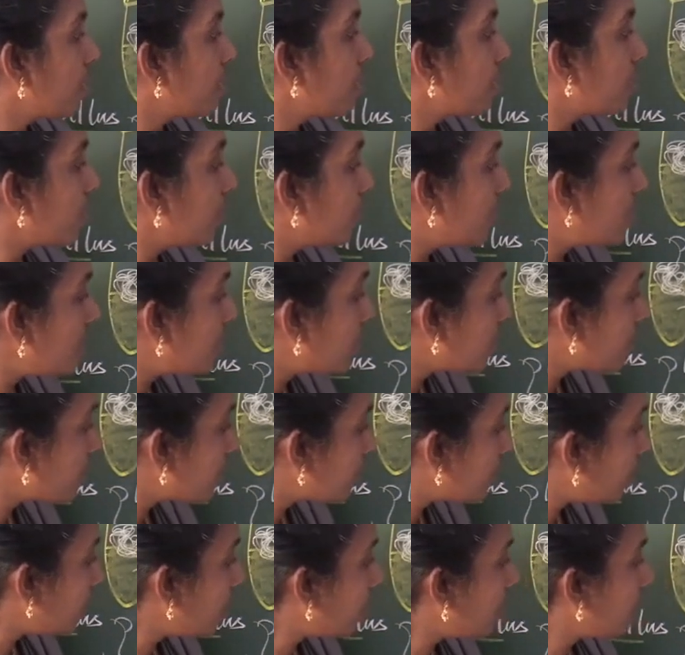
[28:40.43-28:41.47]
So this
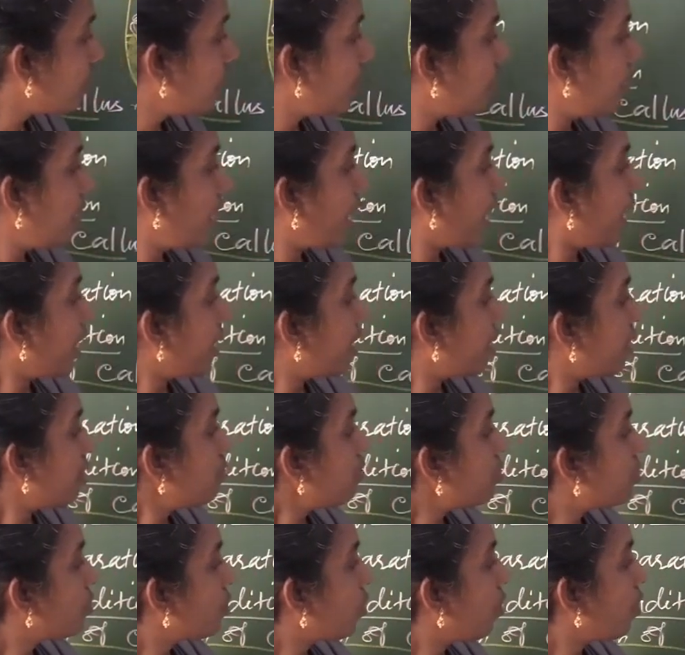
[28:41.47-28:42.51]
is the
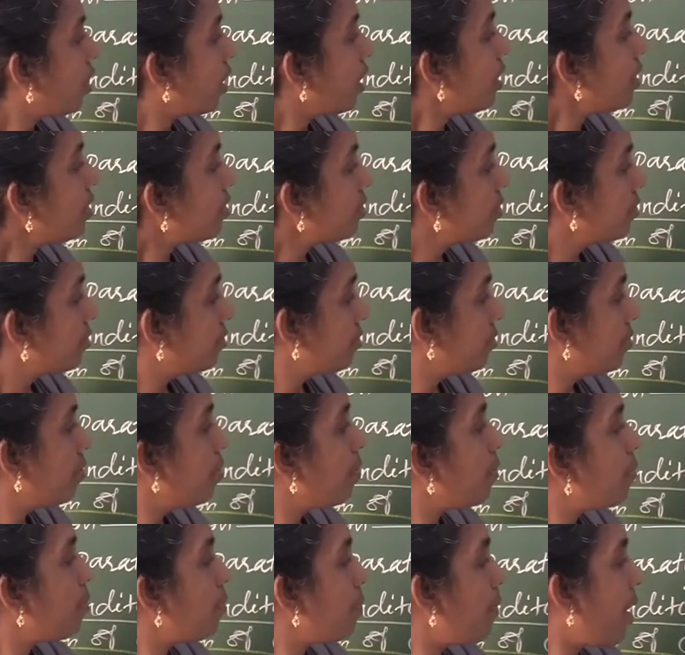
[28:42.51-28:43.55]
diagram showing
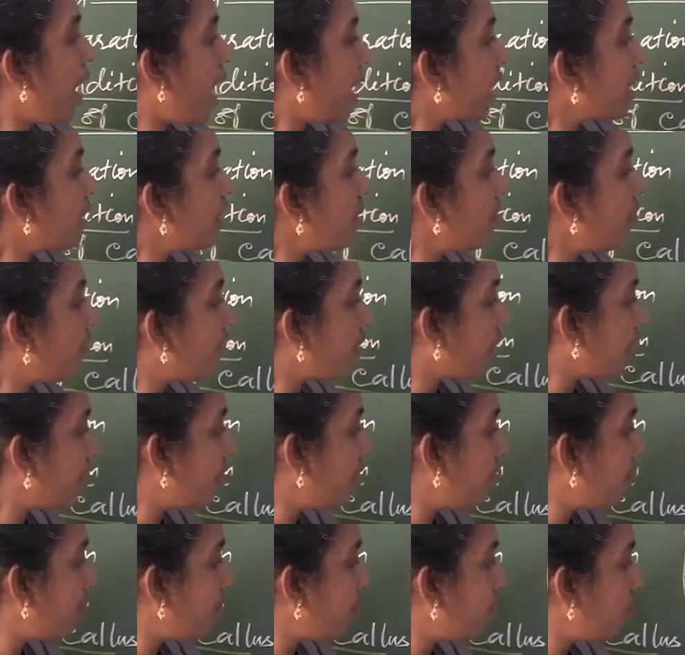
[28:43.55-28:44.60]

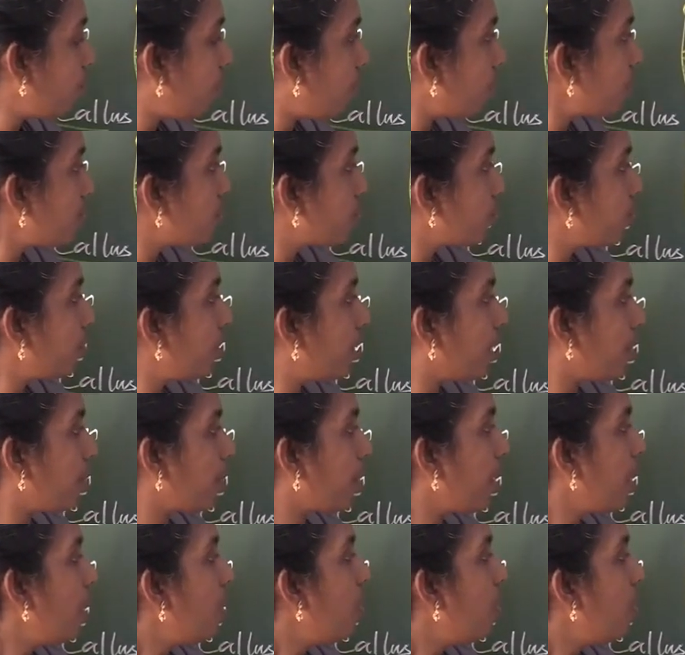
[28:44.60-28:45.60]
magnified view of shoot tip.